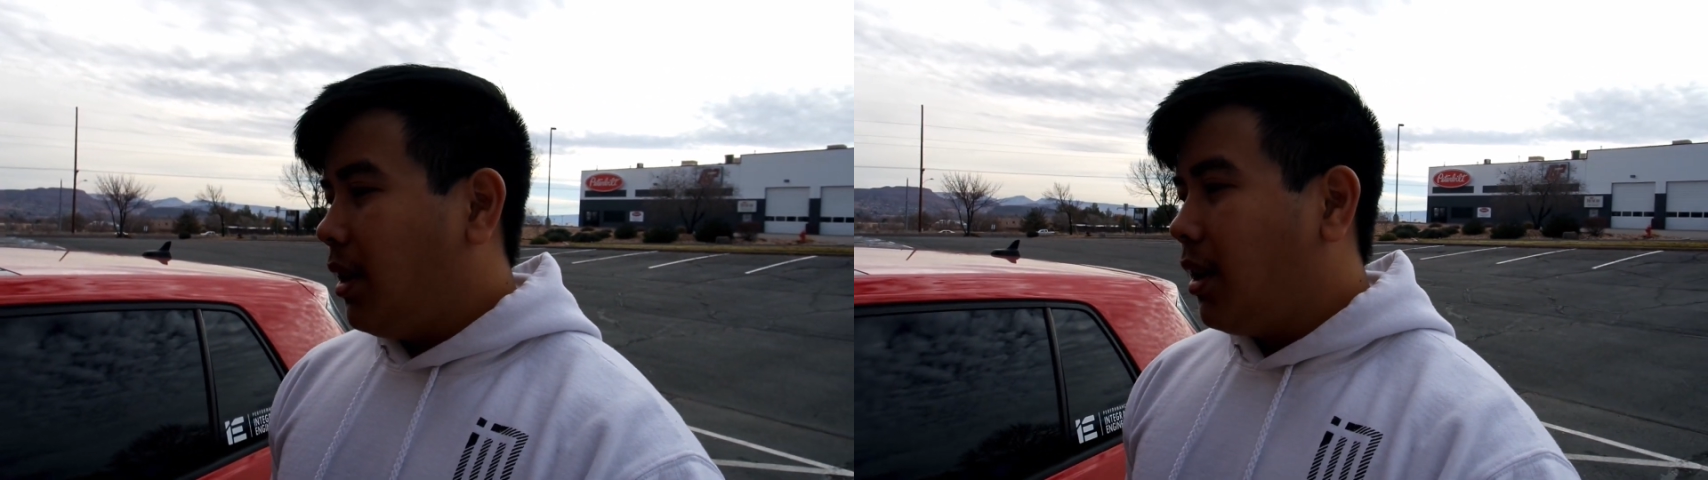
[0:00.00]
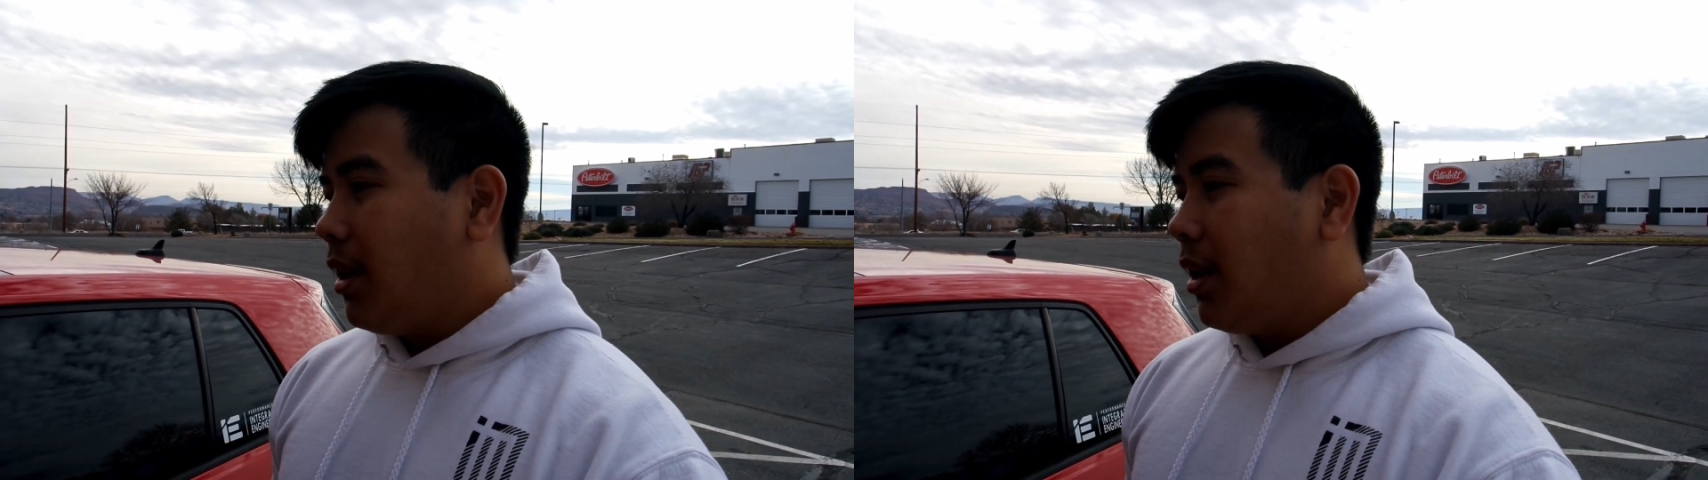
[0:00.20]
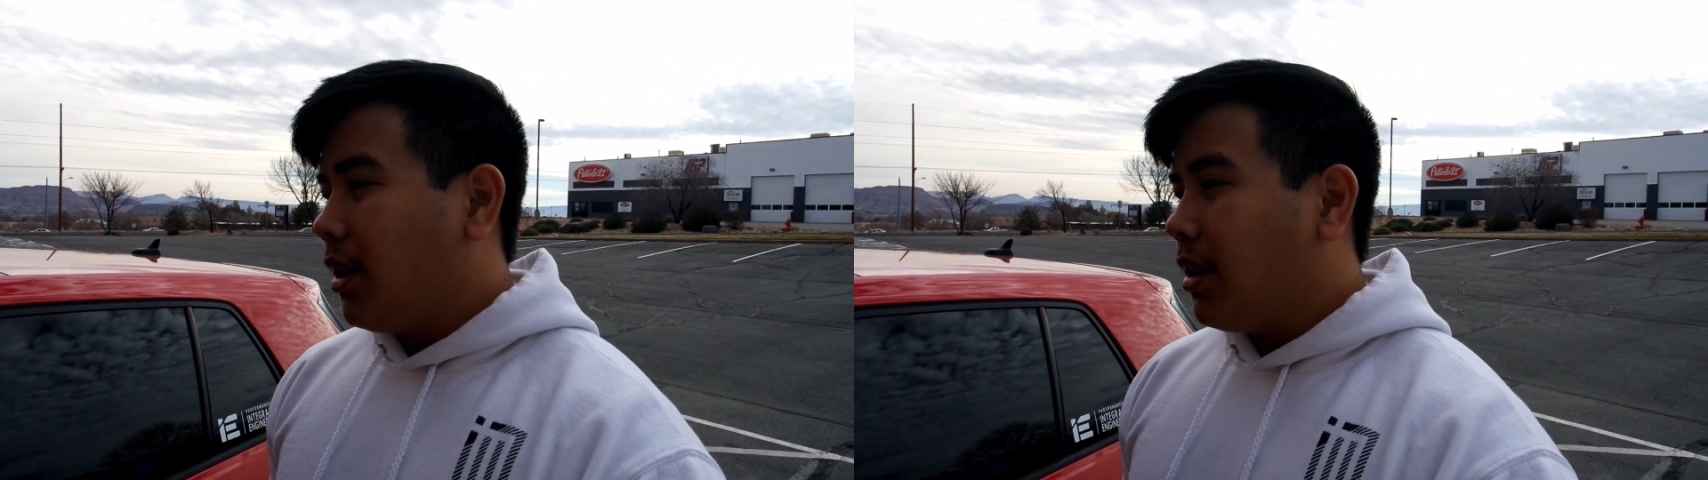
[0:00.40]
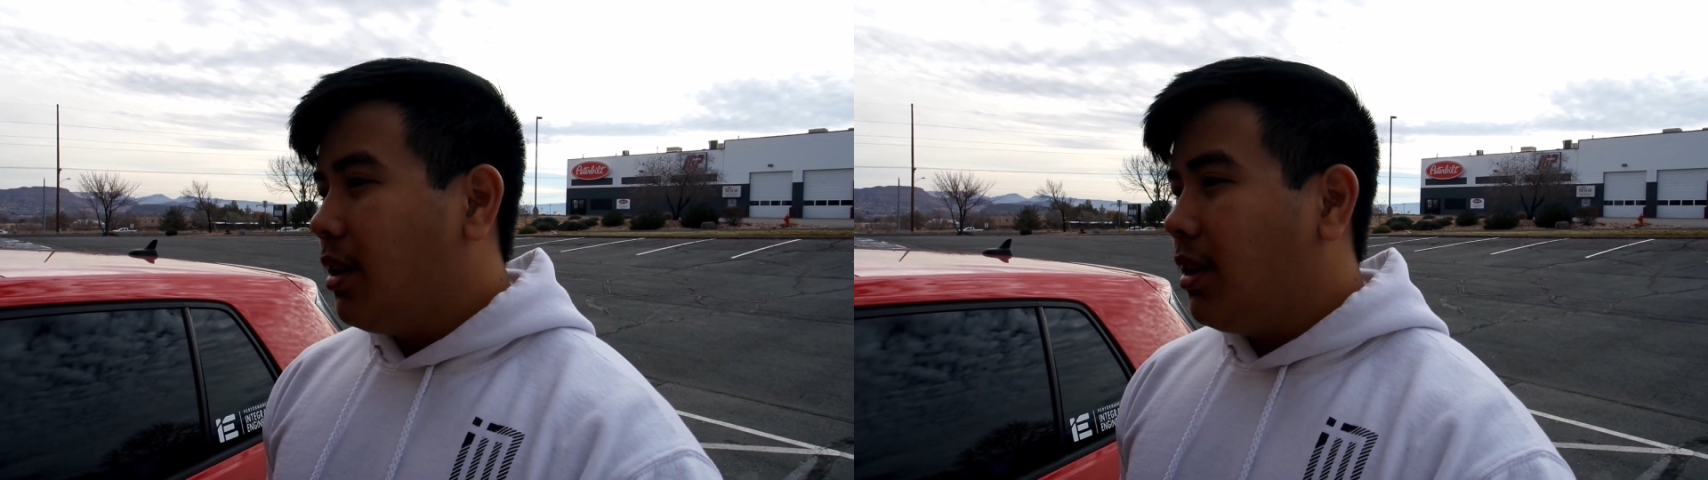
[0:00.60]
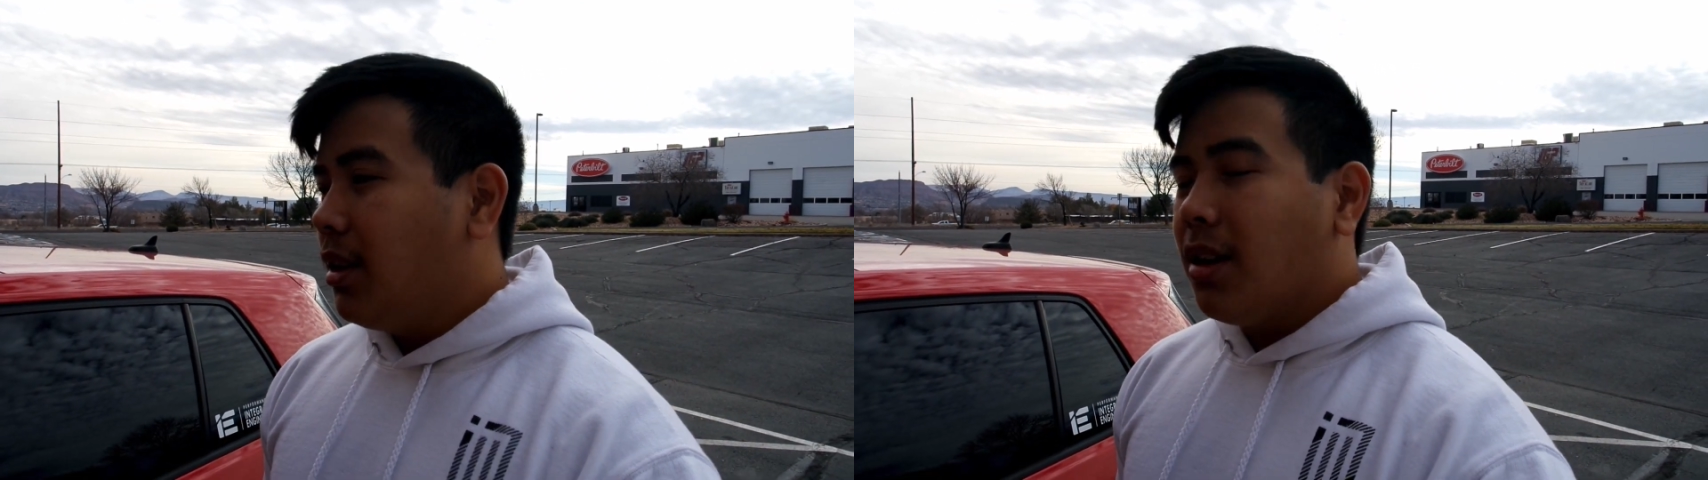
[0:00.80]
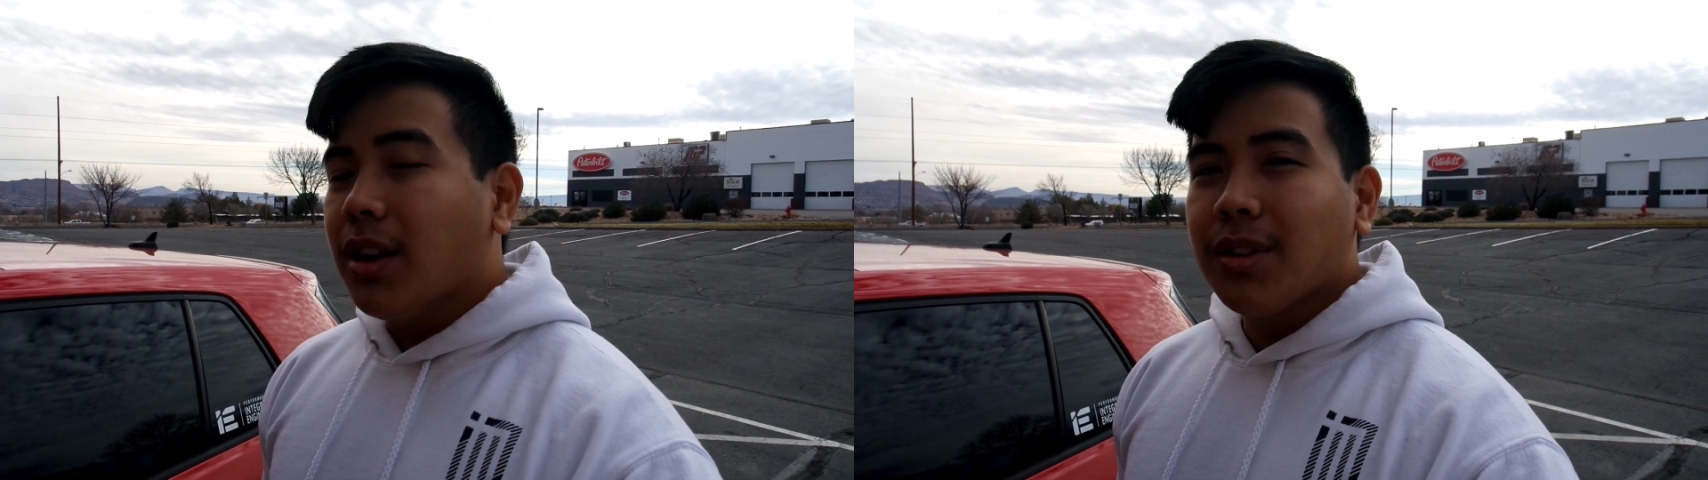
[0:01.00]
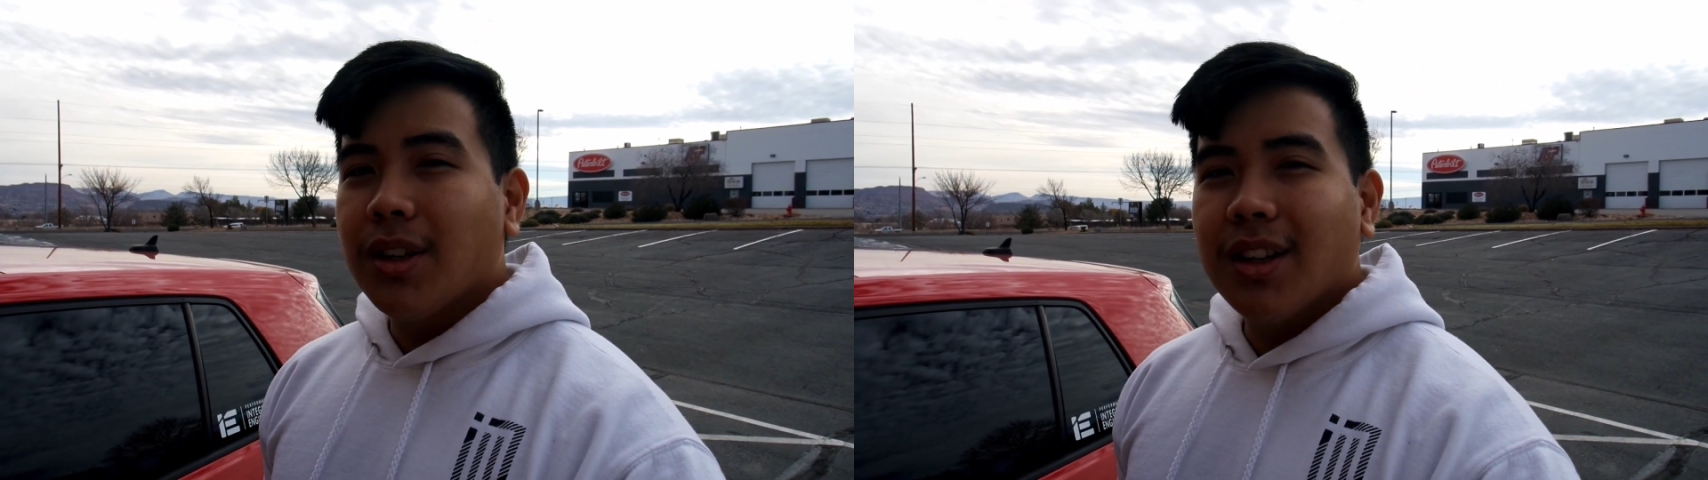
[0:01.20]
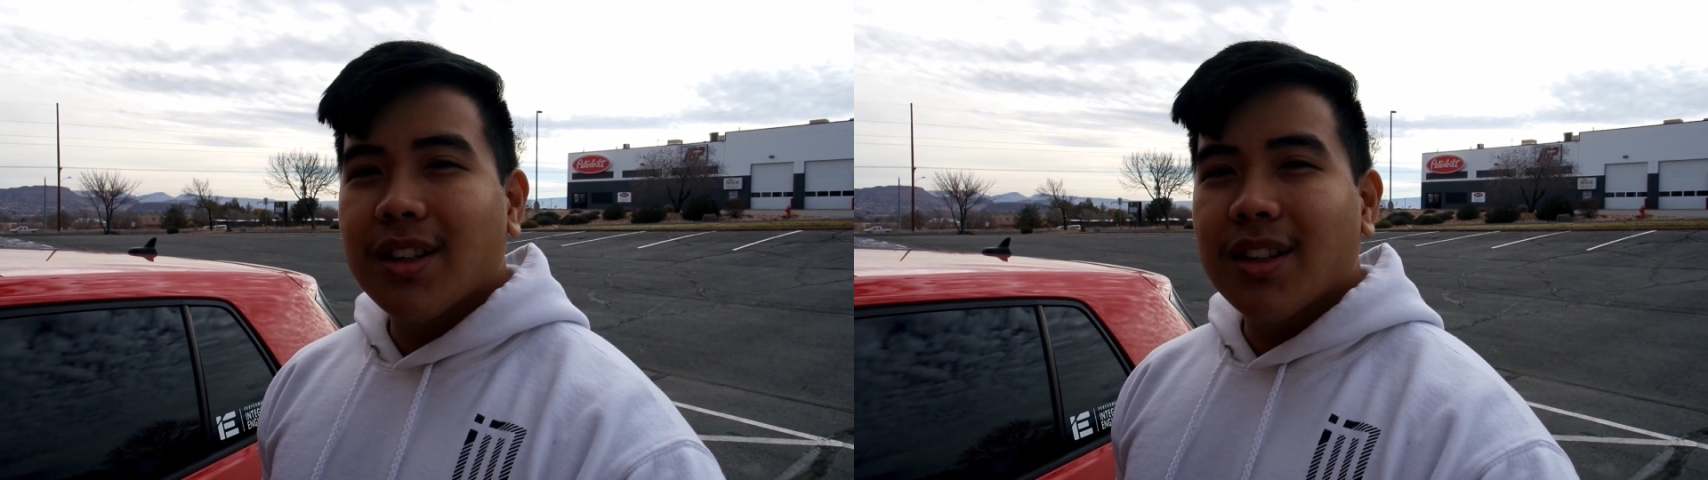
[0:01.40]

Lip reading: and I'll see you